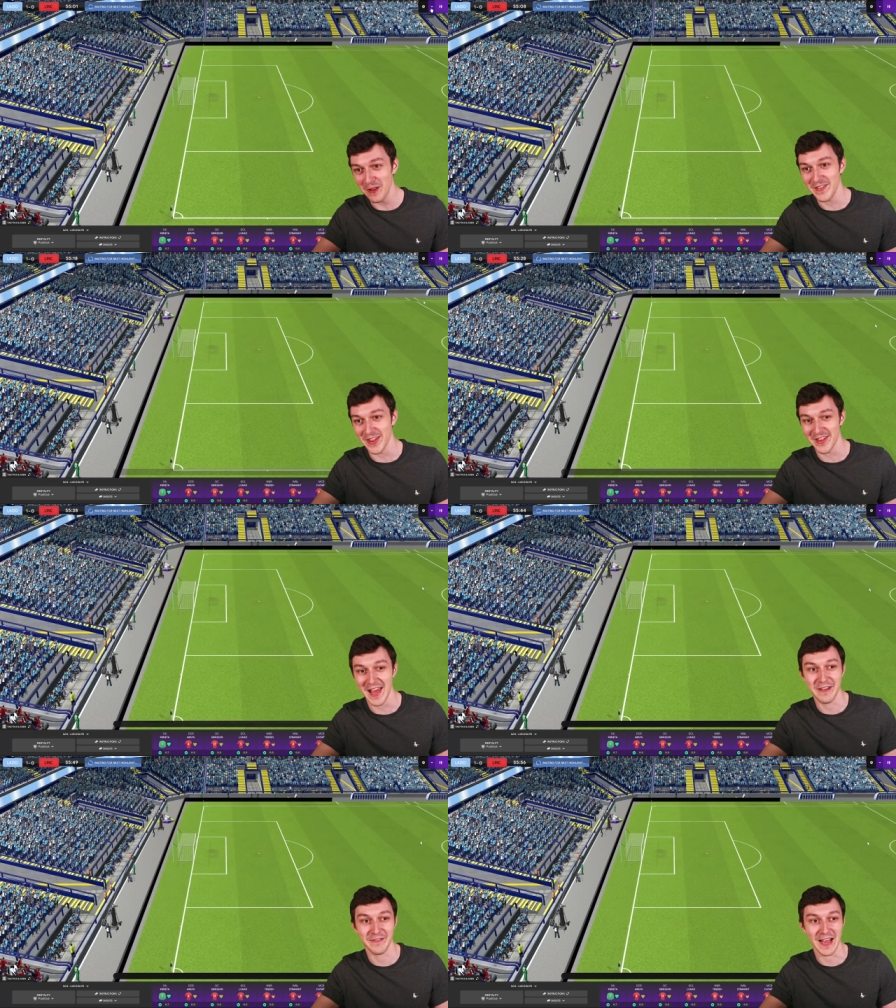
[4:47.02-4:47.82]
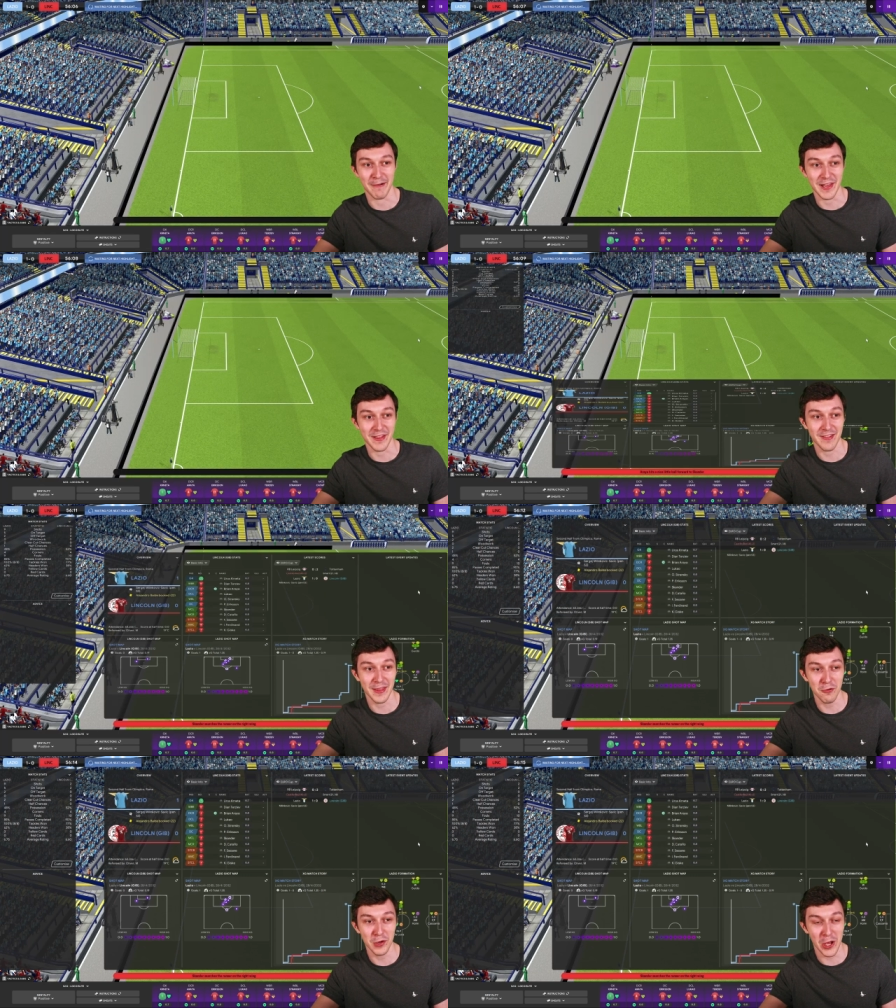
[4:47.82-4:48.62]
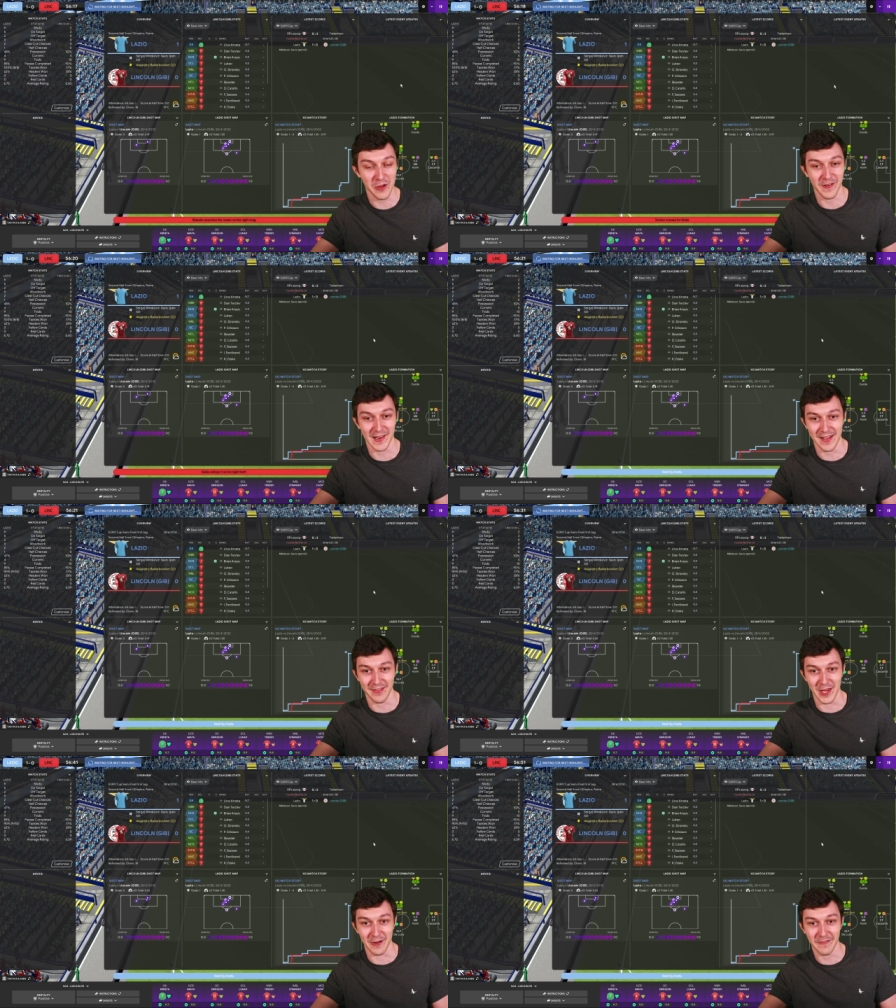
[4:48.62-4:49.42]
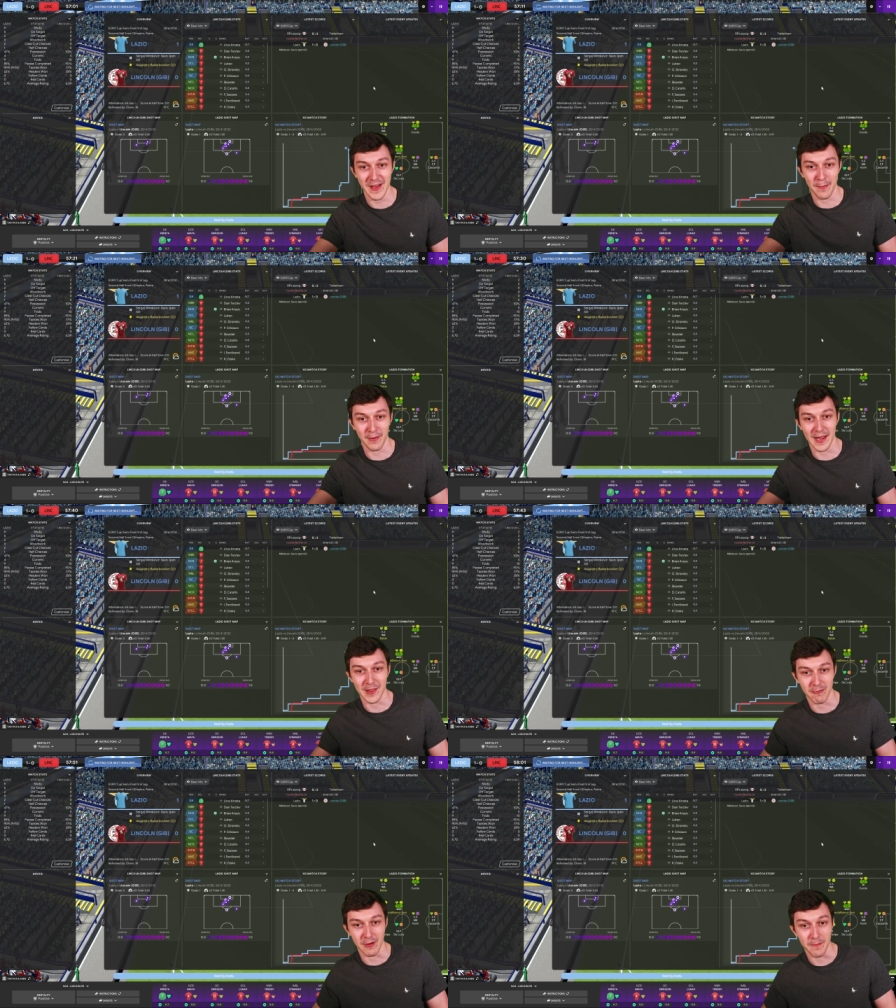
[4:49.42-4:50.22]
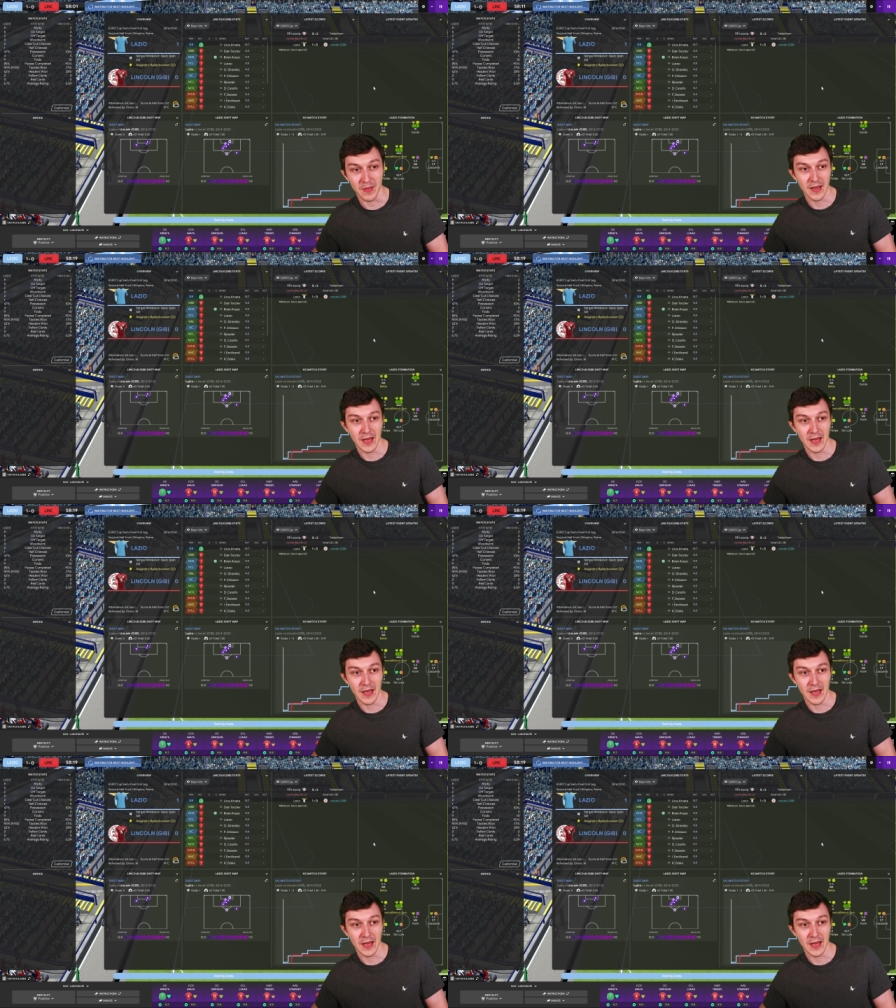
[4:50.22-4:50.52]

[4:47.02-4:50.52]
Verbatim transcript: in this save now, and he's still going for Lazio. Fair play to him.